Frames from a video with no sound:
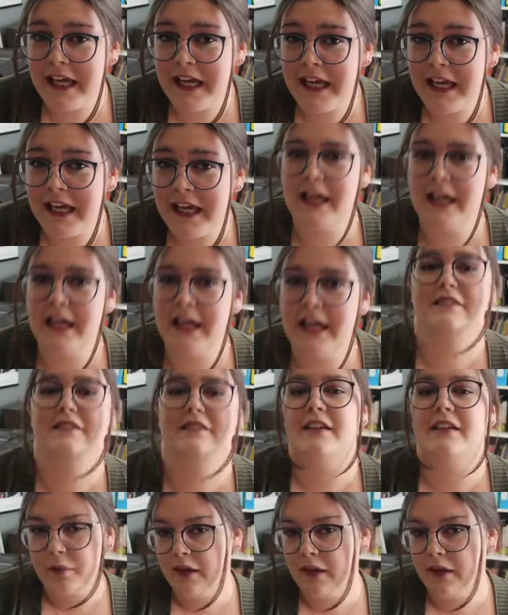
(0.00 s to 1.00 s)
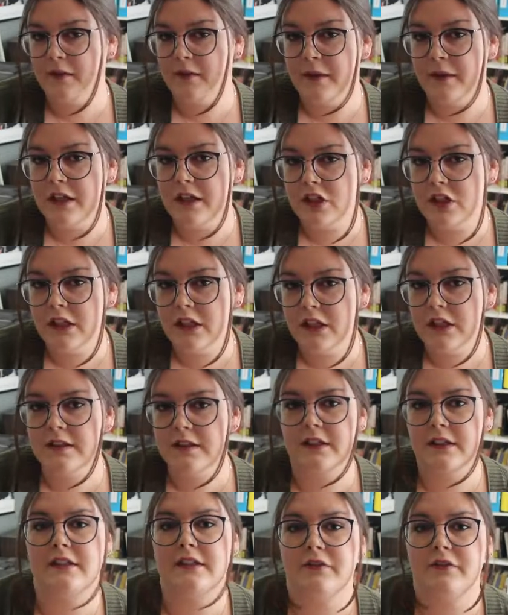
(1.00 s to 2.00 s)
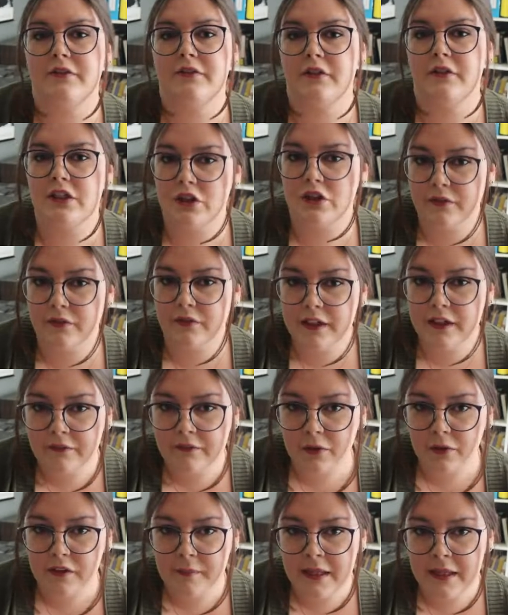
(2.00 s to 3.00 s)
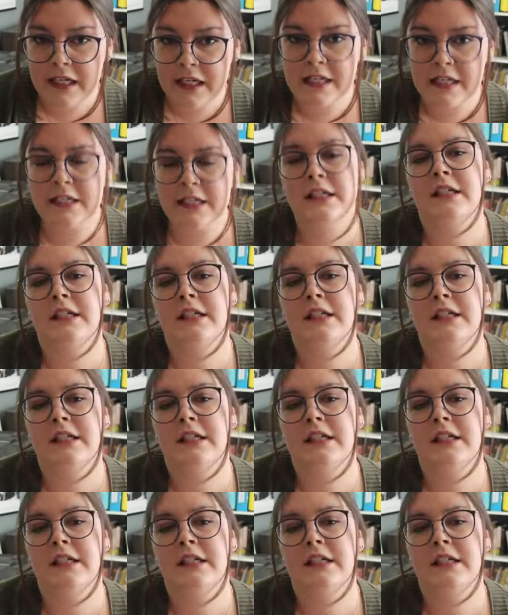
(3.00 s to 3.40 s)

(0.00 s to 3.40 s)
and successive approximations and differential reinforcement.